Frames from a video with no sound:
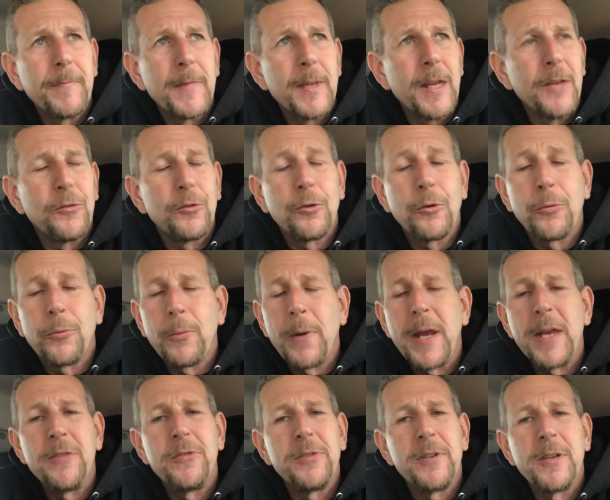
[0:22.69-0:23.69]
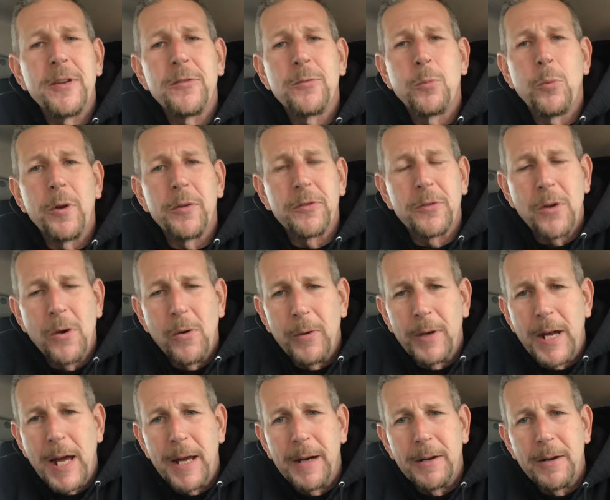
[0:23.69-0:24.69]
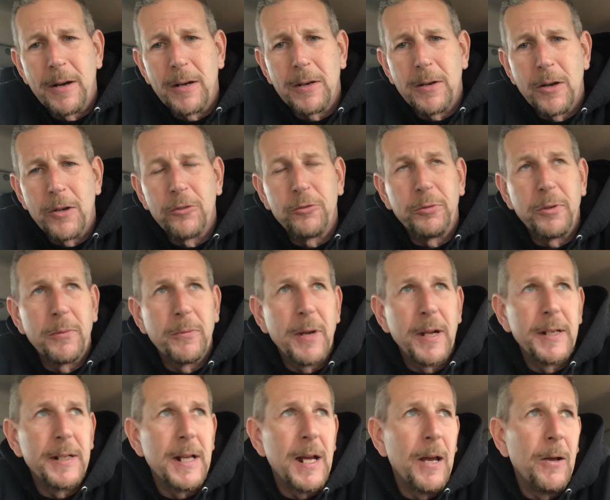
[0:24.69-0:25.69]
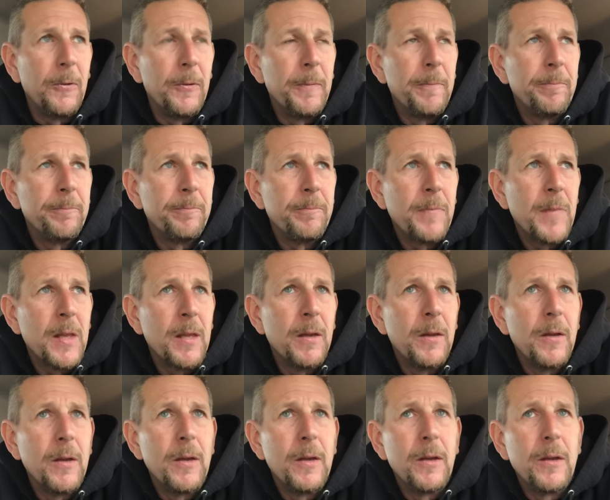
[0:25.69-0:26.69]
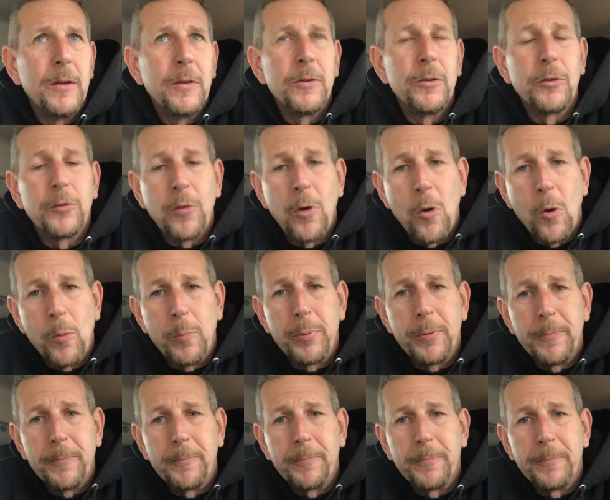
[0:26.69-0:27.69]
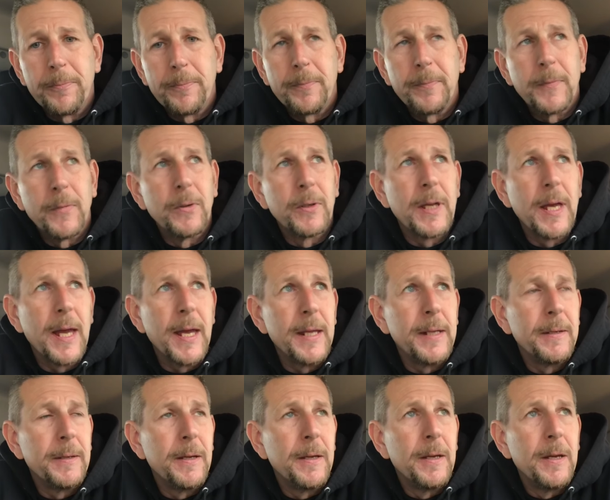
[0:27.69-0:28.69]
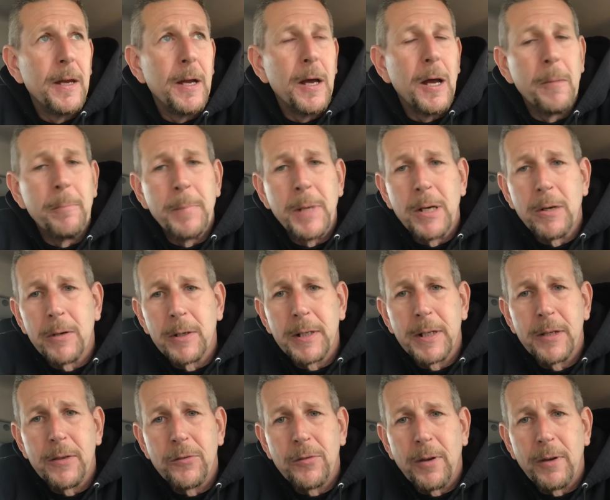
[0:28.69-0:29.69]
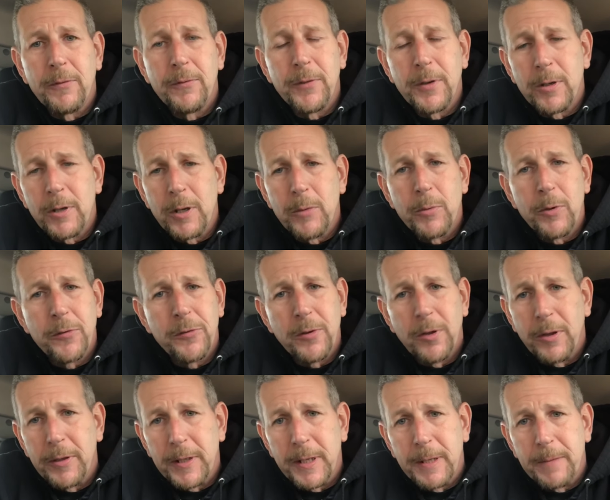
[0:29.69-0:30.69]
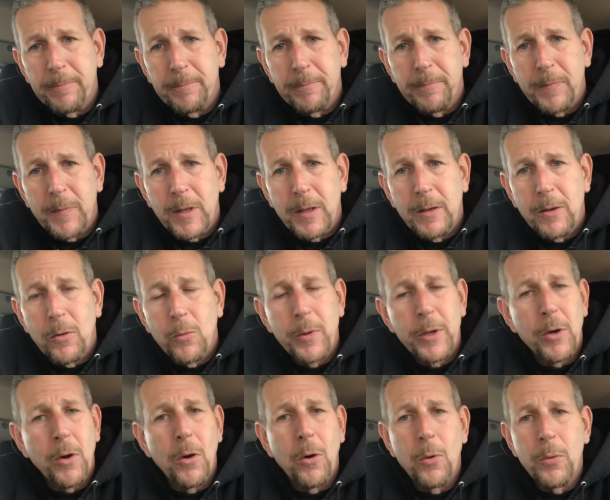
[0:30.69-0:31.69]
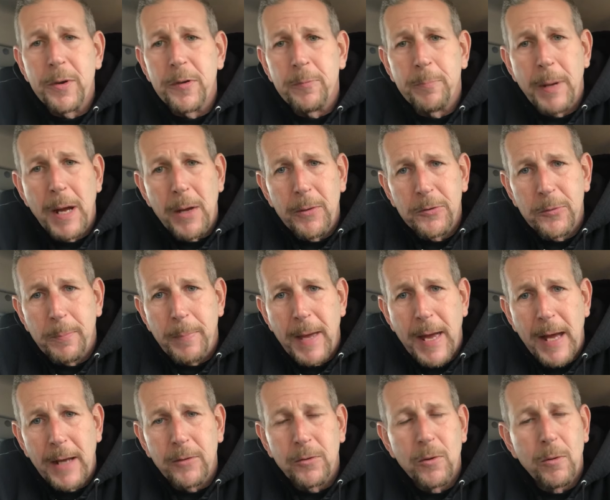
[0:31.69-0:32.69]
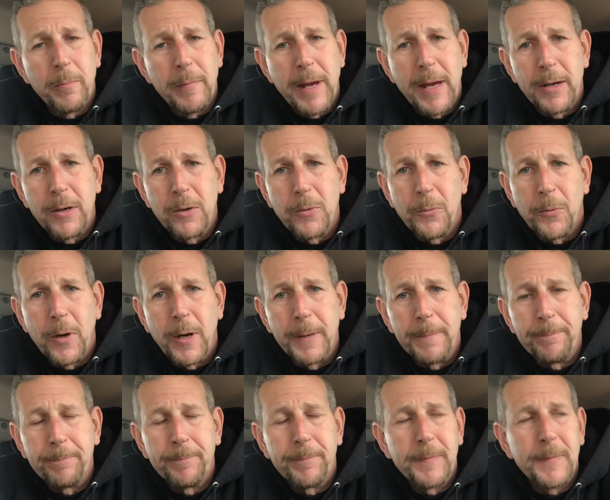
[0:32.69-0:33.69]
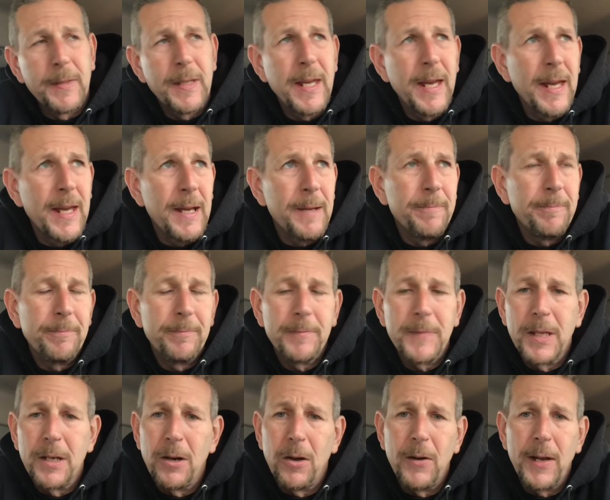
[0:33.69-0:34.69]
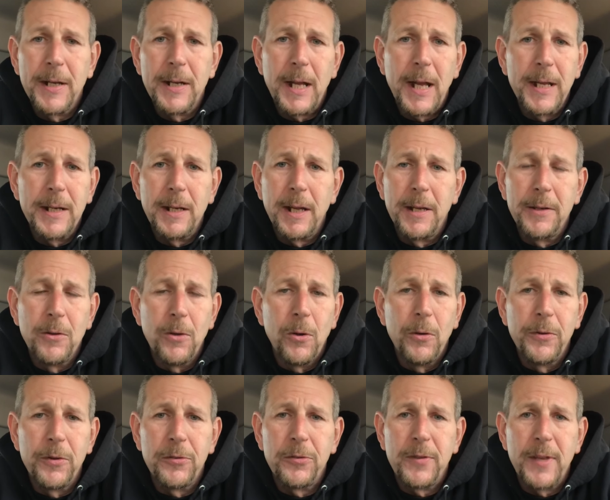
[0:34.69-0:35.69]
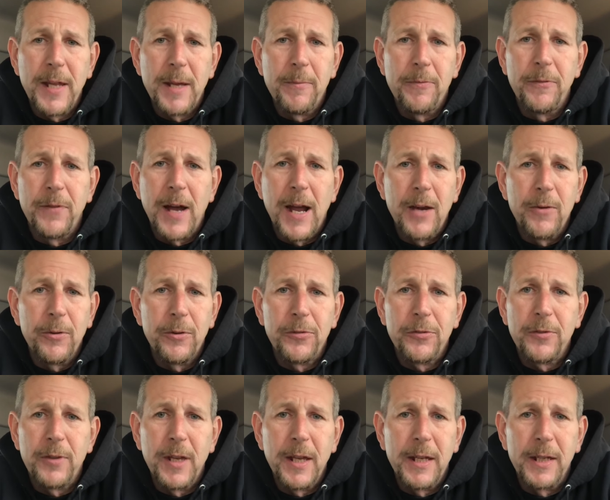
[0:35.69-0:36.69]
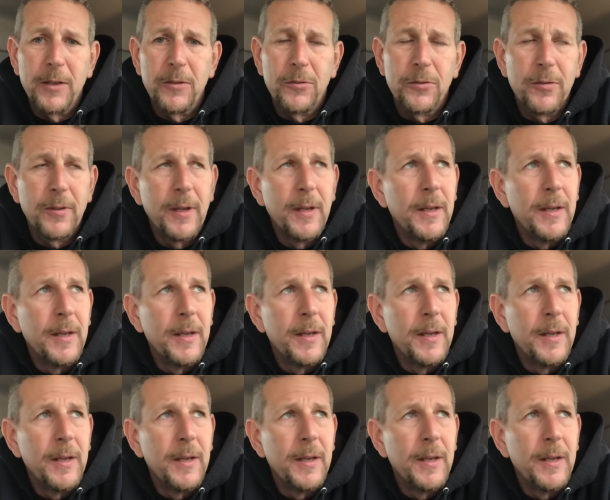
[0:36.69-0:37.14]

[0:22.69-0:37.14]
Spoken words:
as crazy as what's going on in our country right now, there's hope. Okay, Americans are very resilient. We always bounce back no matter what. Yeah, I know this damn virus thing is